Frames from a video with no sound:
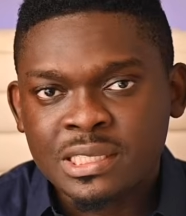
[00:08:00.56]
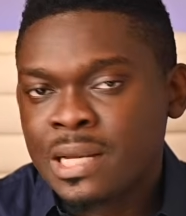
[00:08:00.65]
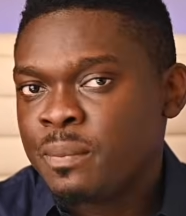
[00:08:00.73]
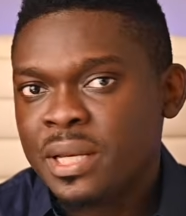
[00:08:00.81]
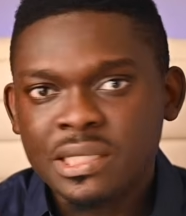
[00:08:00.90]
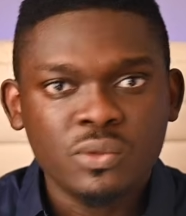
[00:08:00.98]
There are
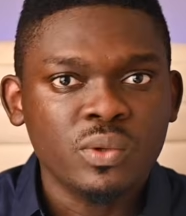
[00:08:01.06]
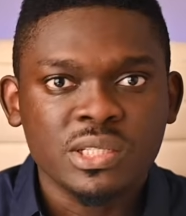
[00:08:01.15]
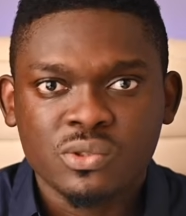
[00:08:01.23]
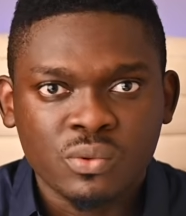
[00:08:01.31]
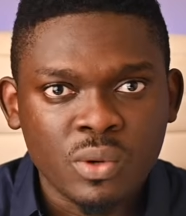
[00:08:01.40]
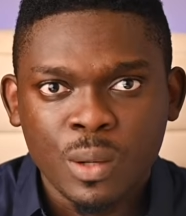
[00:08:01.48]
many ways
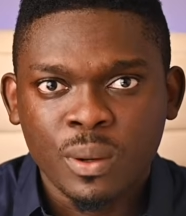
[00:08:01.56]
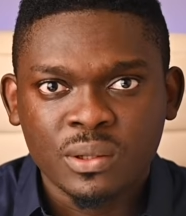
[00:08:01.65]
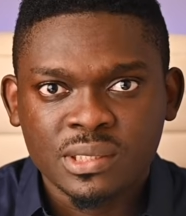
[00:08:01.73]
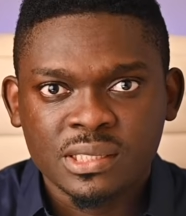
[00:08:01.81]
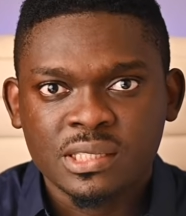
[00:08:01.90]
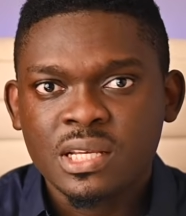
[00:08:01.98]
to go
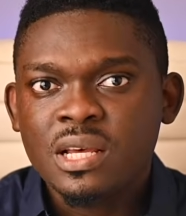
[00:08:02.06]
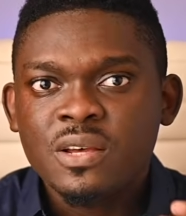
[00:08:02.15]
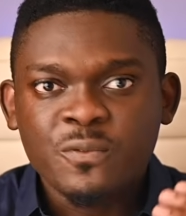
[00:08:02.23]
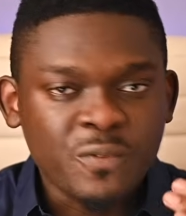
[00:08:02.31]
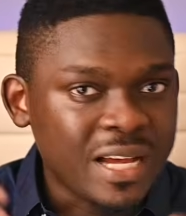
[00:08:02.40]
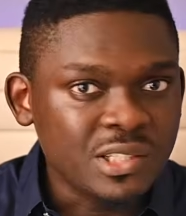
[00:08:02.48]
about it.
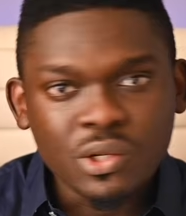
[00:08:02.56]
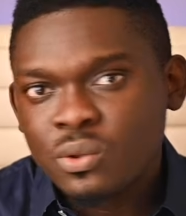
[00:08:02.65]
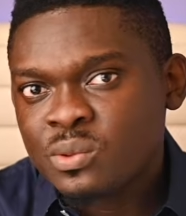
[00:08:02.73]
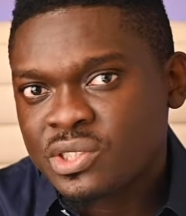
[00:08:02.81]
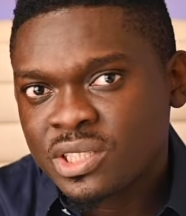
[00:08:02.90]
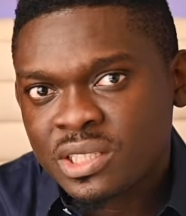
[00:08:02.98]
Find your
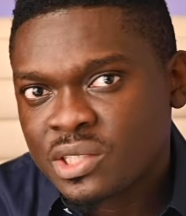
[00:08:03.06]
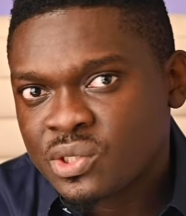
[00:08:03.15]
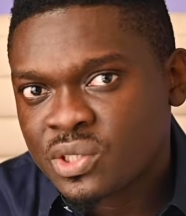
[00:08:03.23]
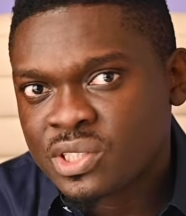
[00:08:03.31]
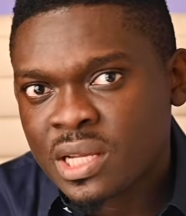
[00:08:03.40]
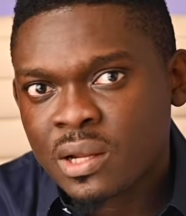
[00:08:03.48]
own
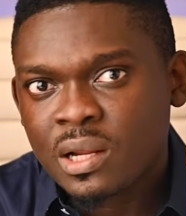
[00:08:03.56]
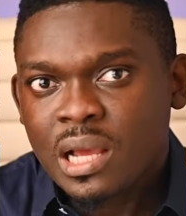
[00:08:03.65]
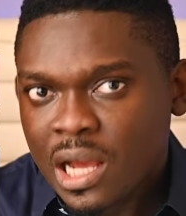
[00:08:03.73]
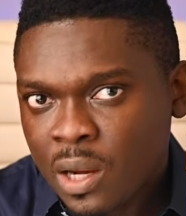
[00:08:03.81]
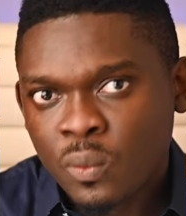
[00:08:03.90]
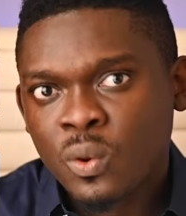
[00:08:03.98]
signature style
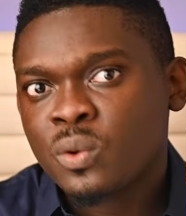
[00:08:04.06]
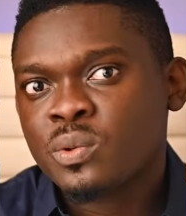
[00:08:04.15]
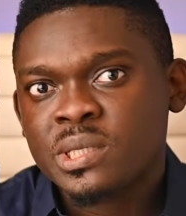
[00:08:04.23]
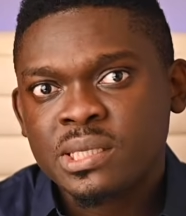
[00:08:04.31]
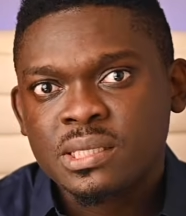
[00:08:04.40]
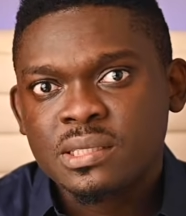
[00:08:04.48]
and work
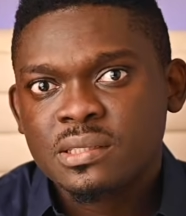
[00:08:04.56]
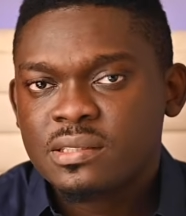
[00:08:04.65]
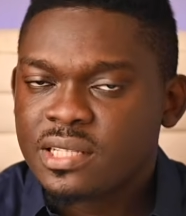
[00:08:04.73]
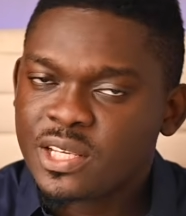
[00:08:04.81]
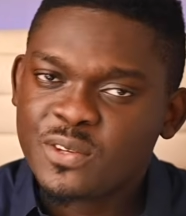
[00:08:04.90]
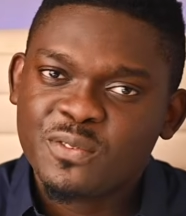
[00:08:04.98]
with it.
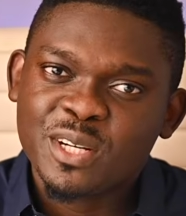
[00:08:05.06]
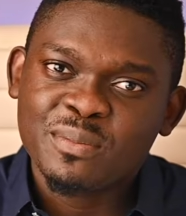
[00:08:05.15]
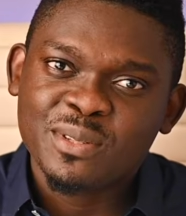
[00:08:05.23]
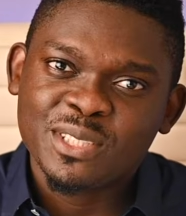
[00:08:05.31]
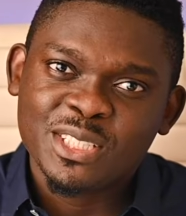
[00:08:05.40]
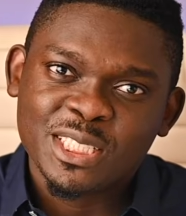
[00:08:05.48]
Thank you very much.